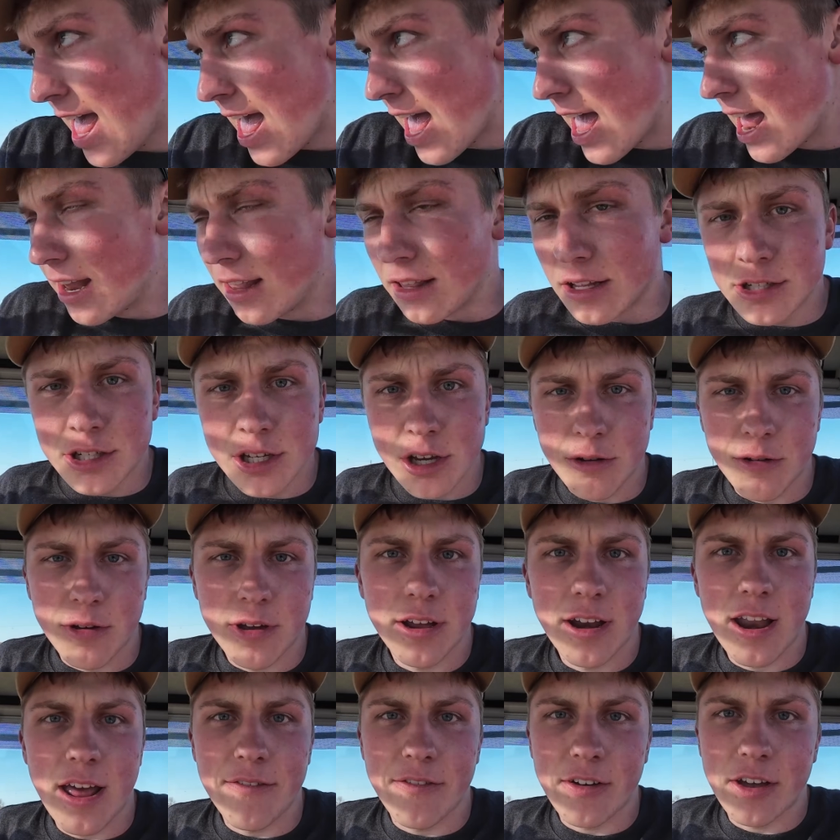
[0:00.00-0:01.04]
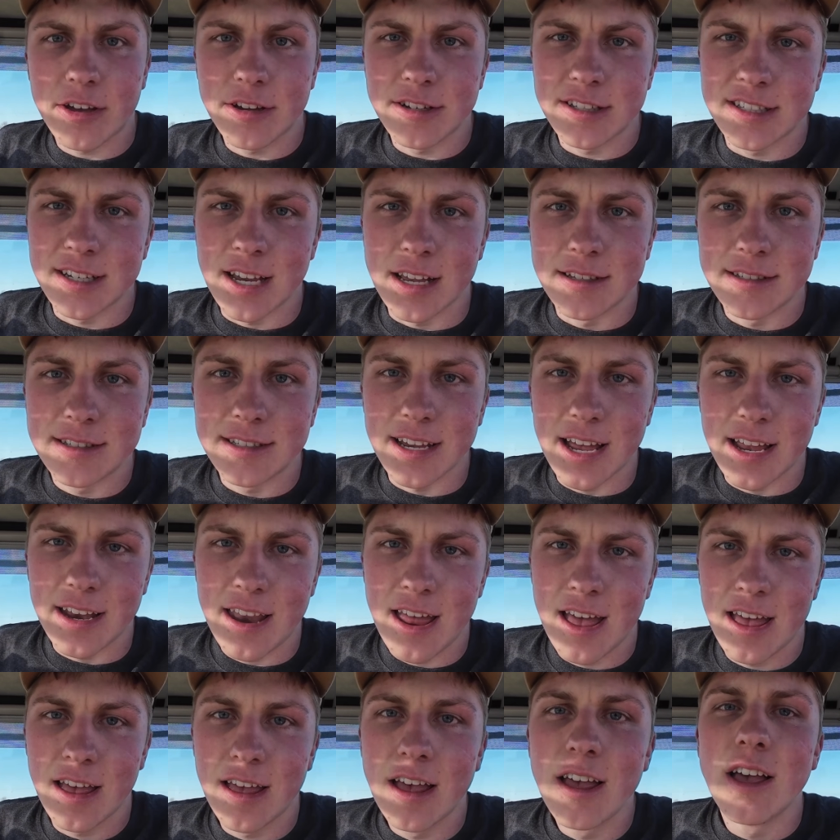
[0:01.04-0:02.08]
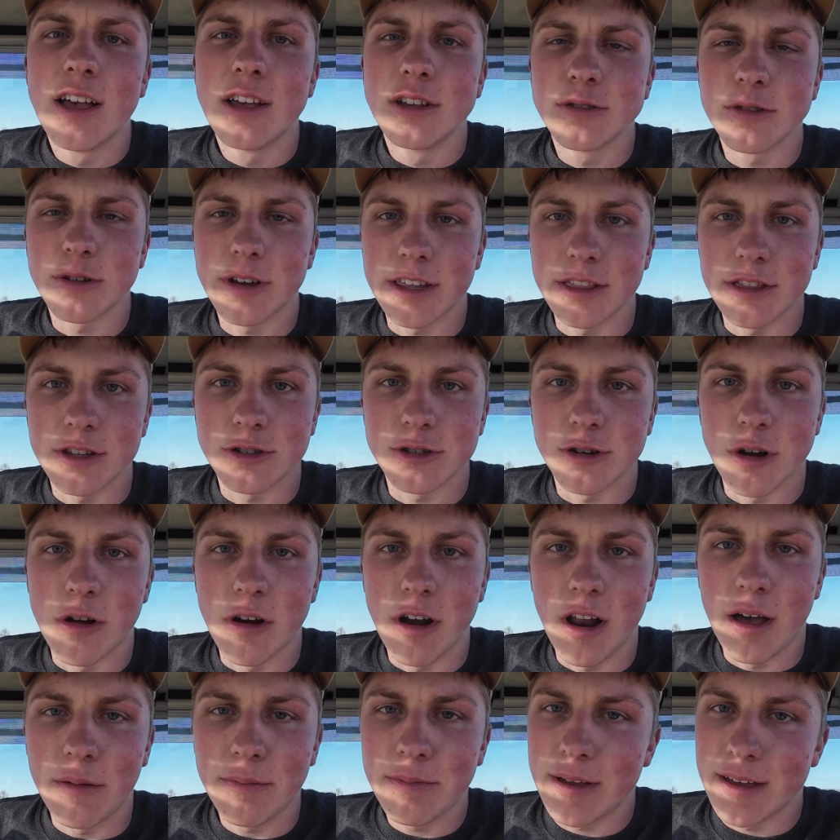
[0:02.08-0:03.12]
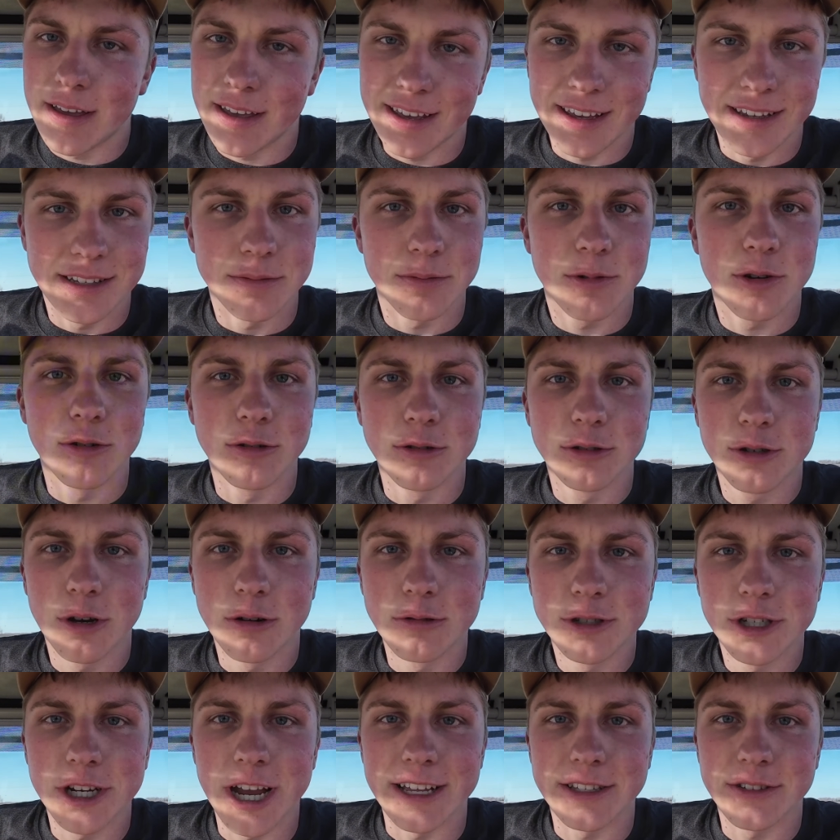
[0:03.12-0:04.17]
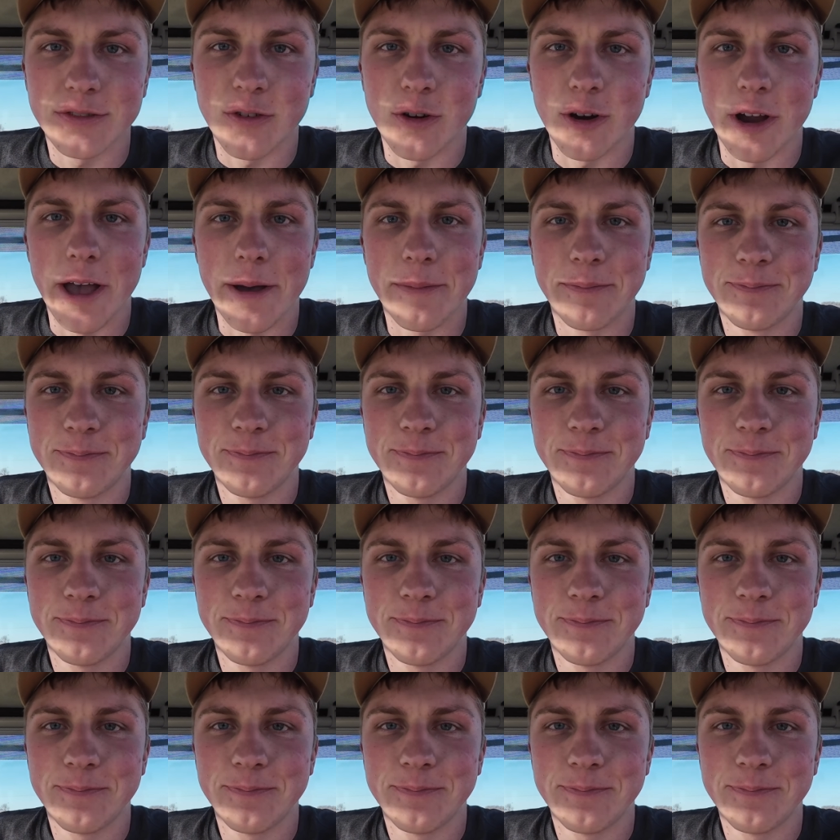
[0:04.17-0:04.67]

And it looks like we could have a good sunset. So we'll get the drone up, get some cool drone shots for you.